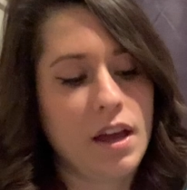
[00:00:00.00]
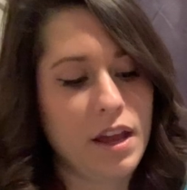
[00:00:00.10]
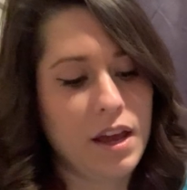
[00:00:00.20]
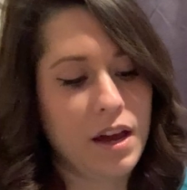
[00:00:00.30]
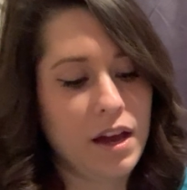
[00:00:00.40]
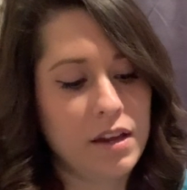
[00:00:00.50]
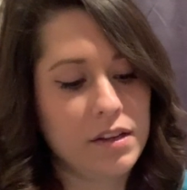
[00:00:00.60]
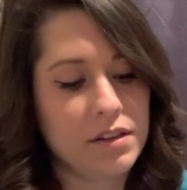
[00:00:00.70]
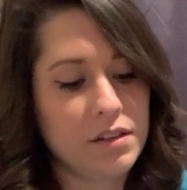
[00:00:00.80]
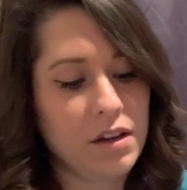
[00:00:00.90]

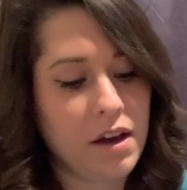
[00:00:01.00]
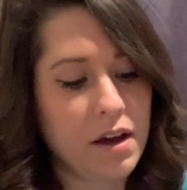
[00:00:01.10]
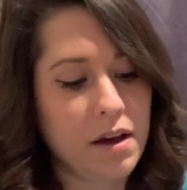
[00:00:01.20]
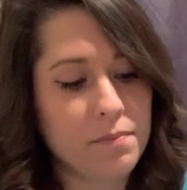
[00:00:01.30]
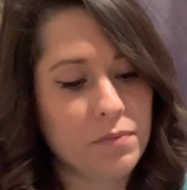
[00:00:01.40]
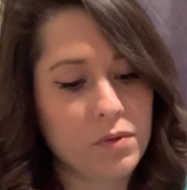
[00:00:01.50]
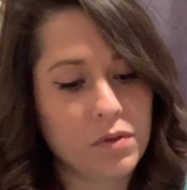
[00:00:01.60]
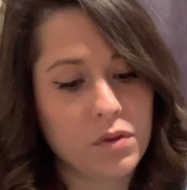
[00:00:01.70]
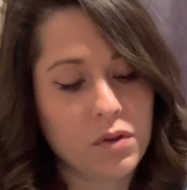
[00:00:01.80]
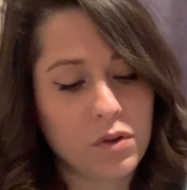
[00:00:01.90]
and
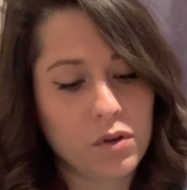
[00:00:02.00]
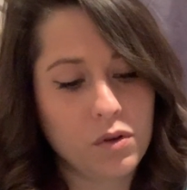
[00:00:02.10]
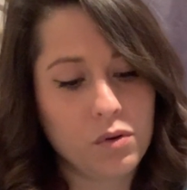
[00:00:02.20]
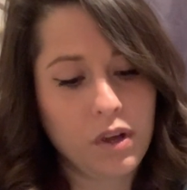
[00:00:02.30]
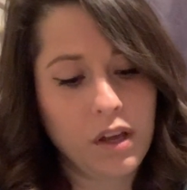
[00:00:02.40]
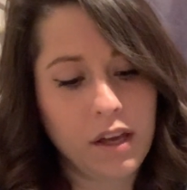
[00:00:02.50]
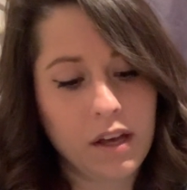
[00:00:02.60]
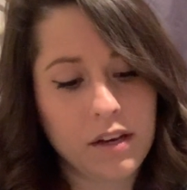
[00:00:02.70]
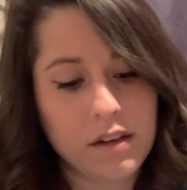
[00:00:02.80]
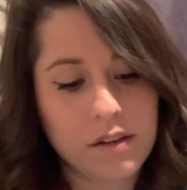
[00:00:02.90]
you
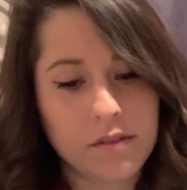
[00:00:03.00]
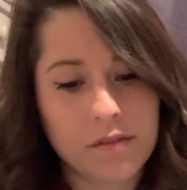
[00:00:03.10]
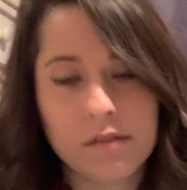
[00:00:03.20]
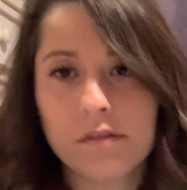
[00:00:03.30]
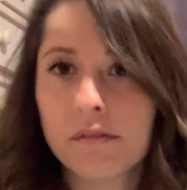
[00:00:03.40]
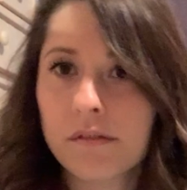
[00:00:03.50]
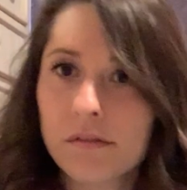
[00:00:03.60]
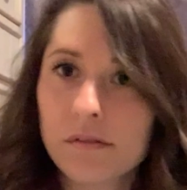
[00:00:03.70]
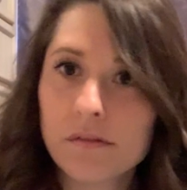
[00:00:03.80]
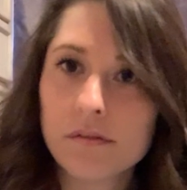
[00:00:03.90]
can
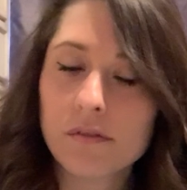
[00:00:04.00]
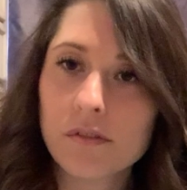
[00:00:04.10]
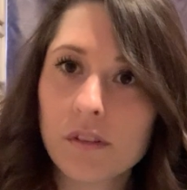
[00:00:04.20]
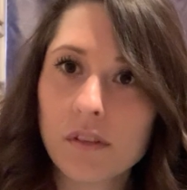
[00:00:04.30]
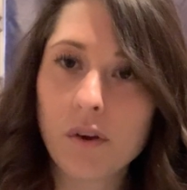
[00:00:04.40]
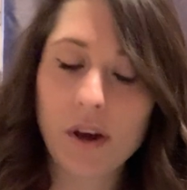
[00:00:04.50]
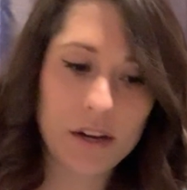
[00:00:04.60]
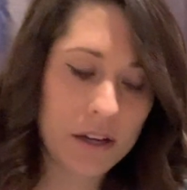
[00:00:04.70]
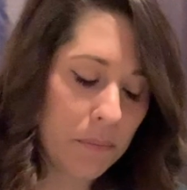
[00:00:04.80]
go ahead and